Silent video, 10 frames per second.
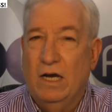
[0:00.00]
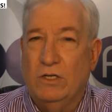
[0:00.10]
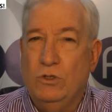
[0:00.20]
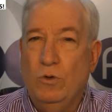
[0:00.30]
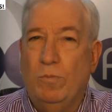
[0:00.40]

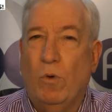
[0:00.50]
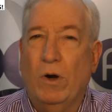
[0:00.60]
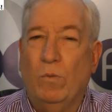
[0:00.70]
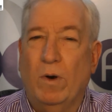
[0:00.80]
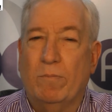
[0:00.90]
a
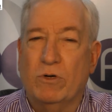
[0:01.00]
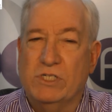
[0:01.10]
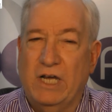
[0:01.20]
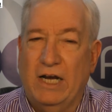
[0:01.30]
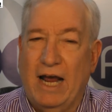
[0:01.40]

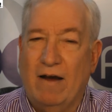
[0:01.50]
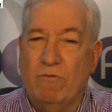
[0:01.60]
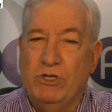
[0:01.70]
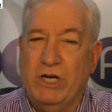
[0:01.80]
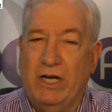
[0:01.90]
2.1%
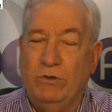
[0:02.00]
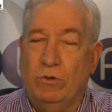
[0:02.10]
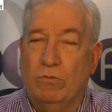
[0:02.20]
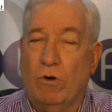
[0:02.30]
average annual